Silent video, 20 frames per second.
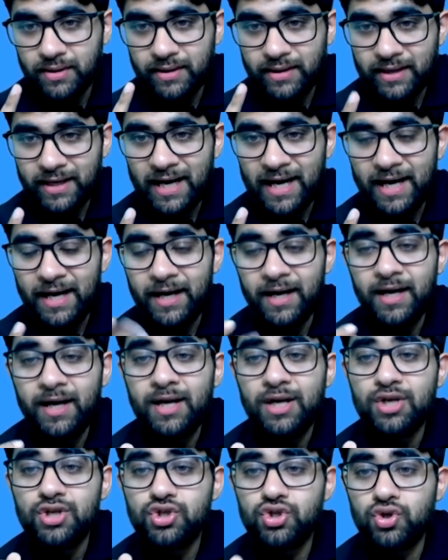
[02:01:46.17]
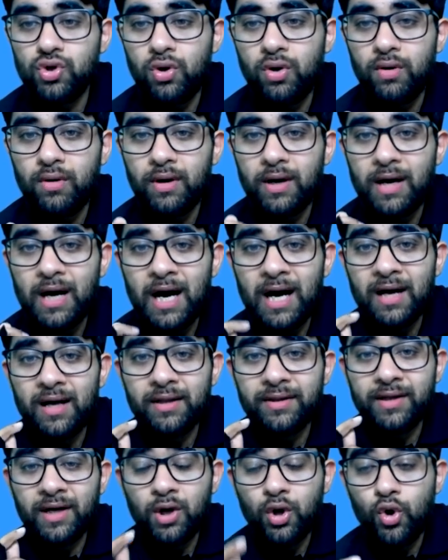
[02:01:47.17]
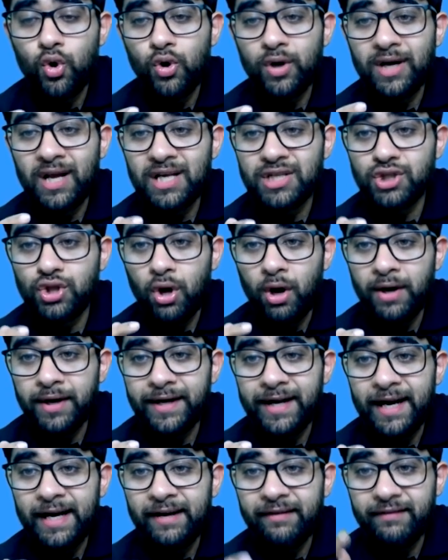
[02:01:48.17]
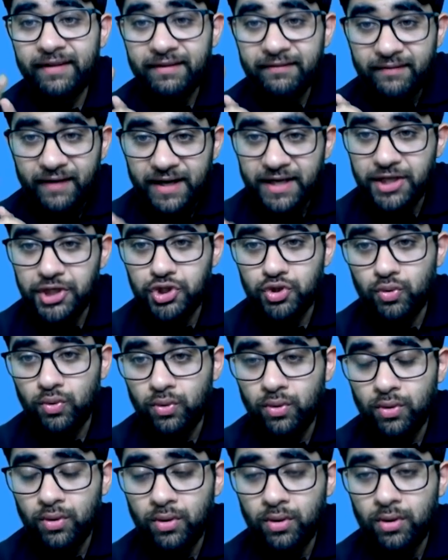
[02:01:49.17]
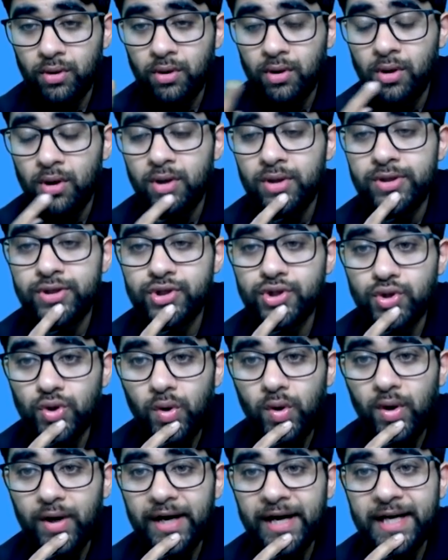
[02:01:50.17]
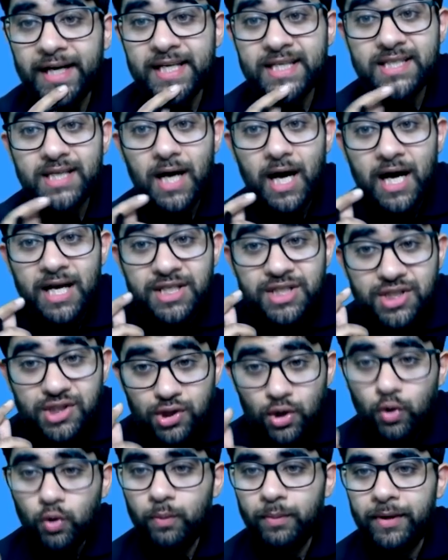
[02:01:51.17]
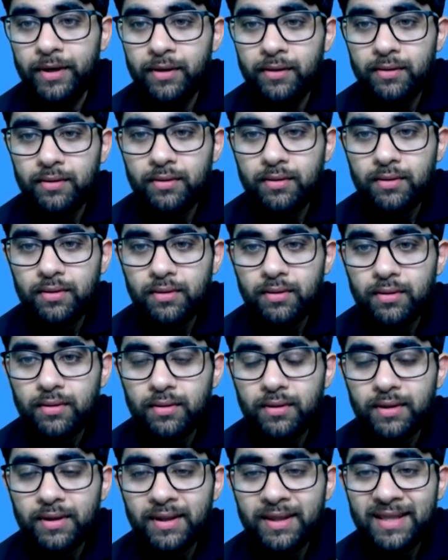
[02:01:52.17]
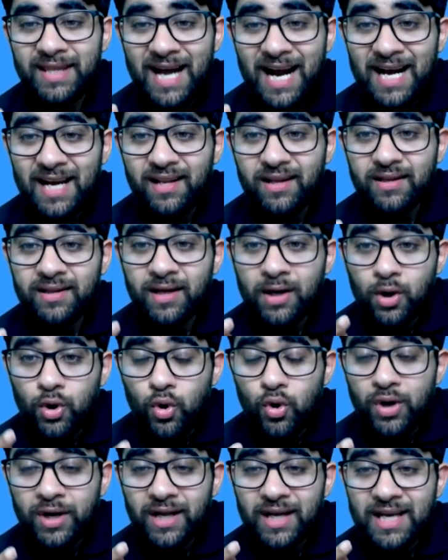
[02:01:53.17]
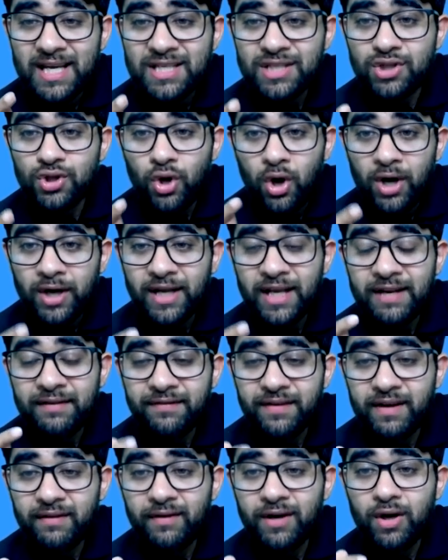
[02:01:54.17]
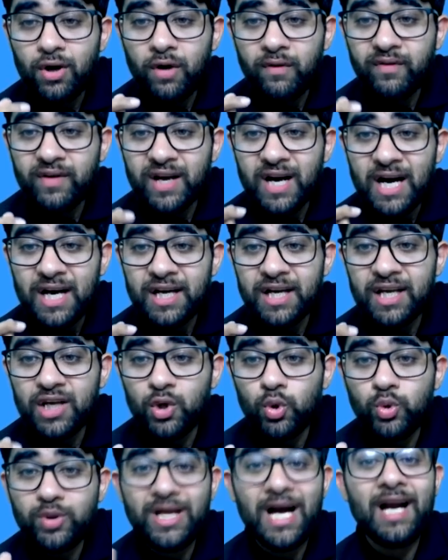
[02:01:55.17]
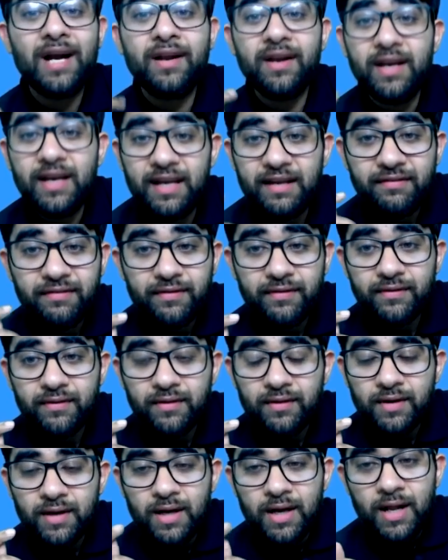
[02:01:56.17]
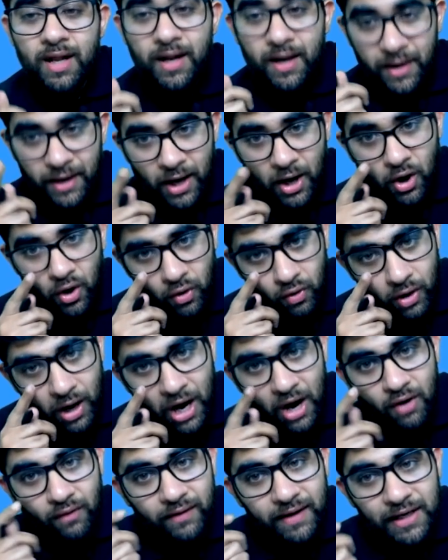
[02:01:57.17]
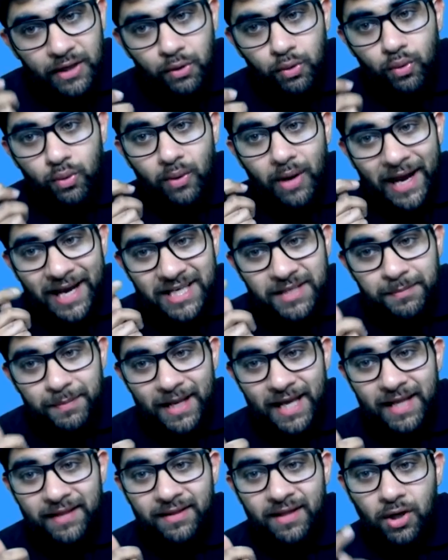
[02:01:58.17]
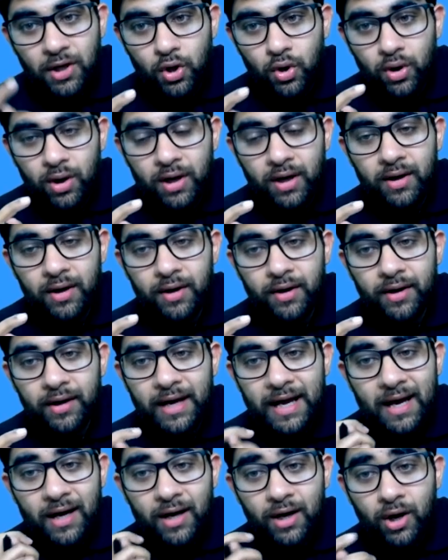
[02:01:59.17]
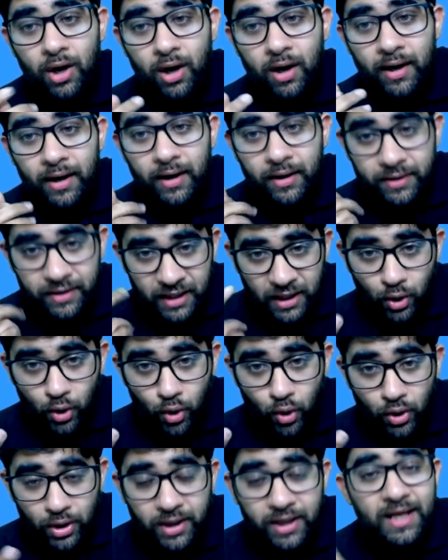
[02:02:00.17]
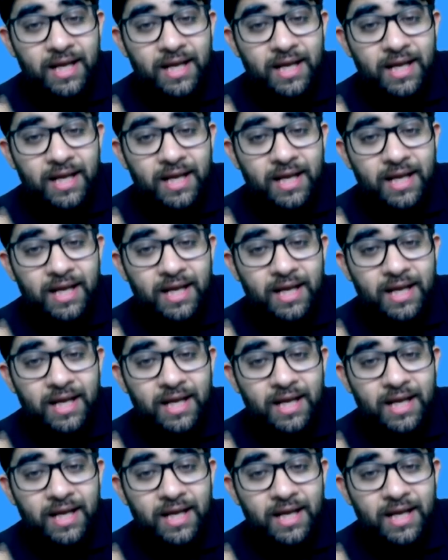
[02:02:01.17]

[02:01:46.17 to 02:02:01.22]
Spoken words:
right? So the court has not dealt with one issue, so it is assumed that the court is not in favor of granting you that relief. Now how will you explain the court